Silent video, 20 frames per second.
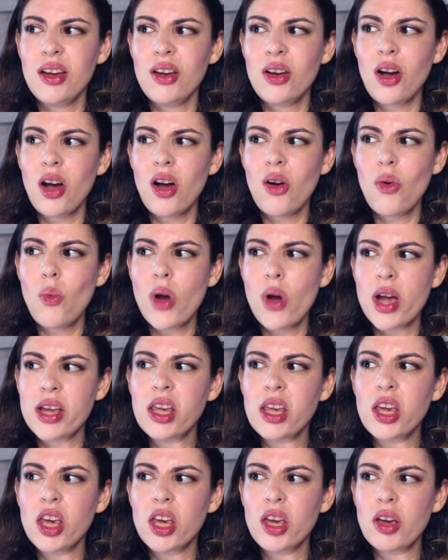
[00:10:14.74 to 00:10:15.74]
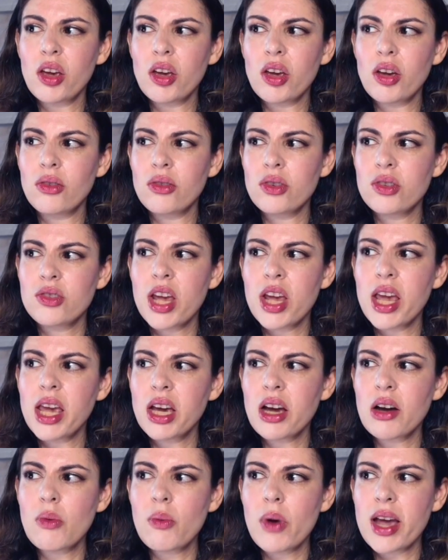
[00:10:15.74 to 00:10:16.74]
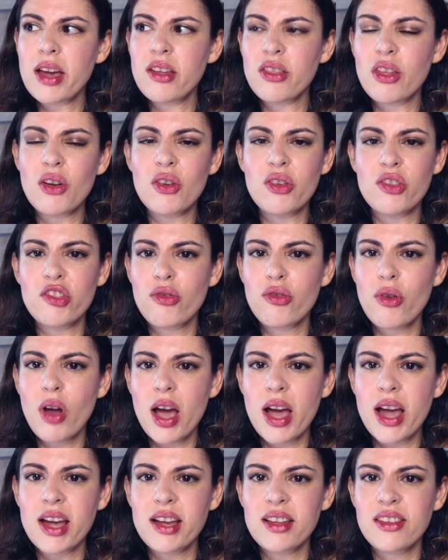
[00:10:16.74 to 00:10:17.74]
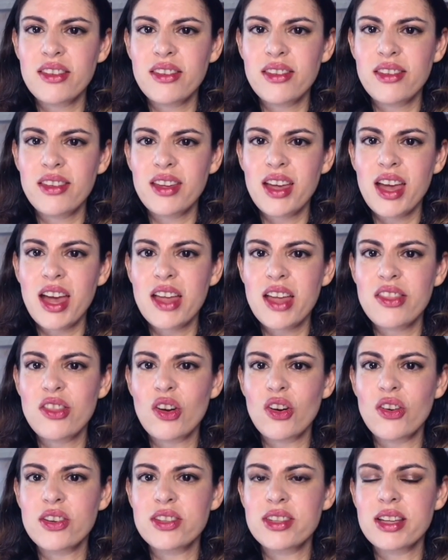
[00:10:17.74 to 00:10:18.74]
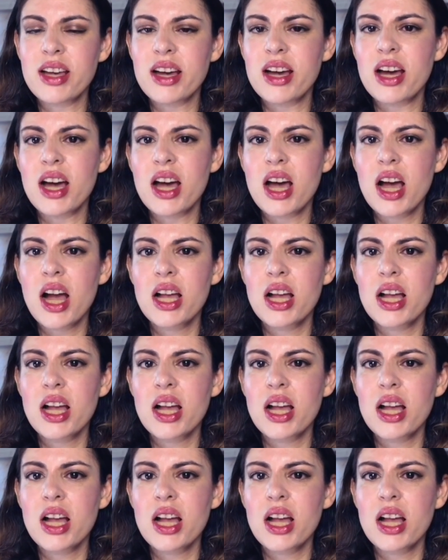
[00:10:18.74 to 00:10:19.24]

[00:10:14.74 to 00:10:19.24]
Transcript: when you take away those rights and there is a